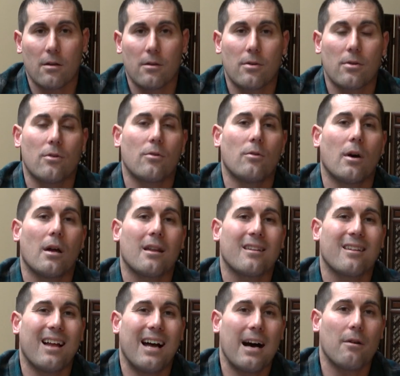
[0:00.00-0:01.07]
to
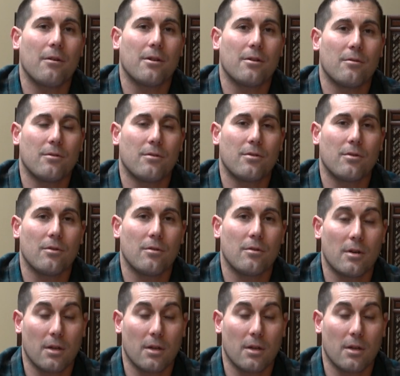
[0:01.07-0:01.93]
allow you to